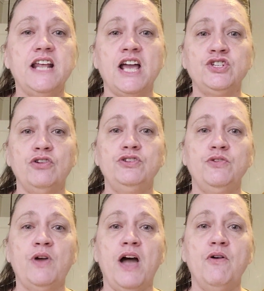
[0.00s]
I showed
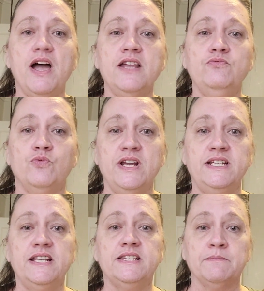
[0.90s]
you how I
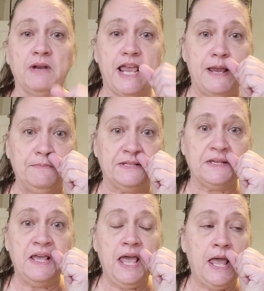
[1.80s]
redid some lamps
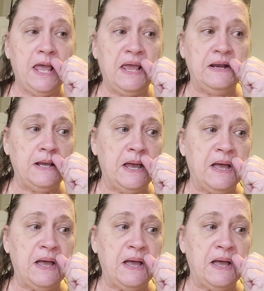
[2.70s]
and